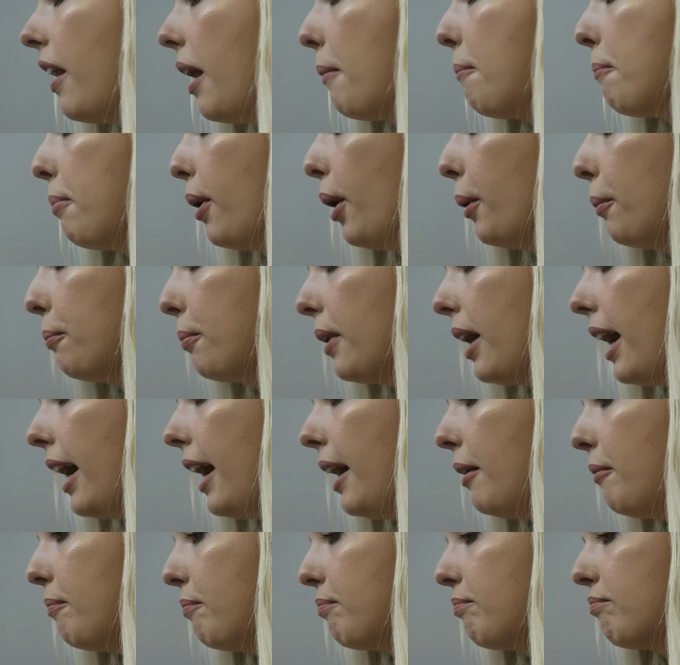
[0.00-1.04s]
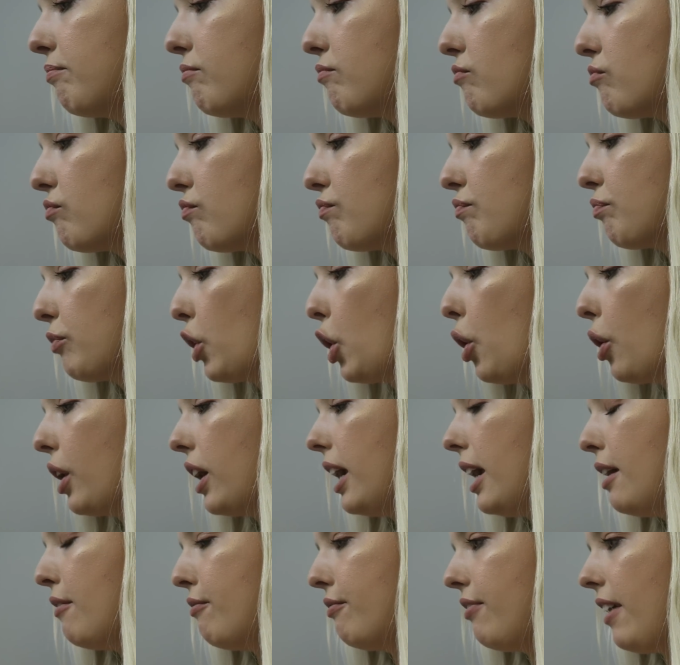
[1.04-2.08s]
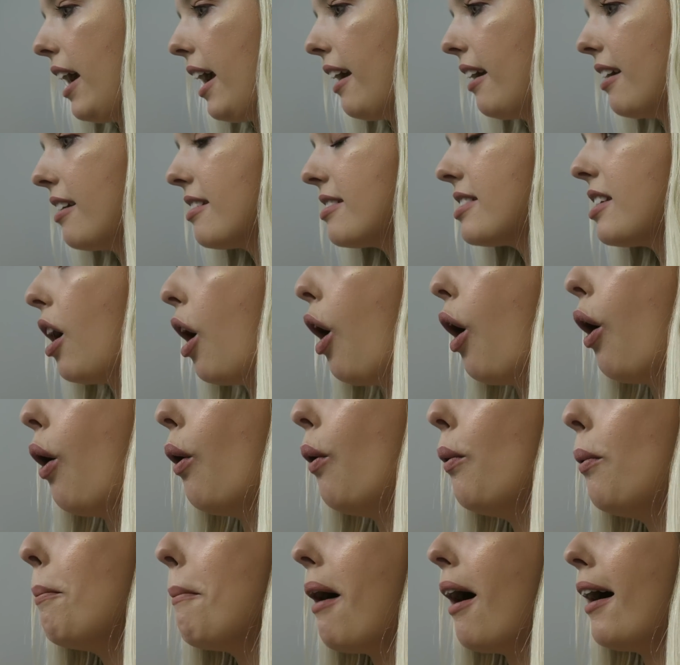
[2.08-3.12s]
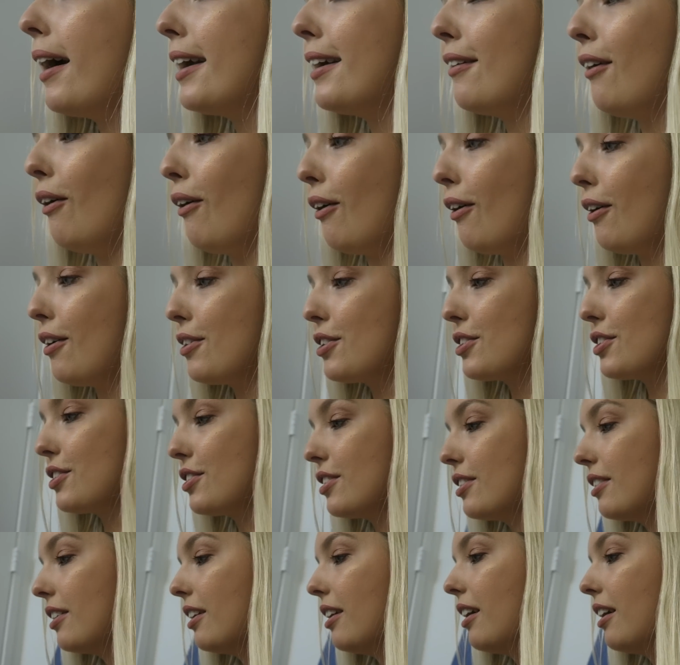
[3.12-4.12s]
them pumpkin cookie things. Oh my gosh.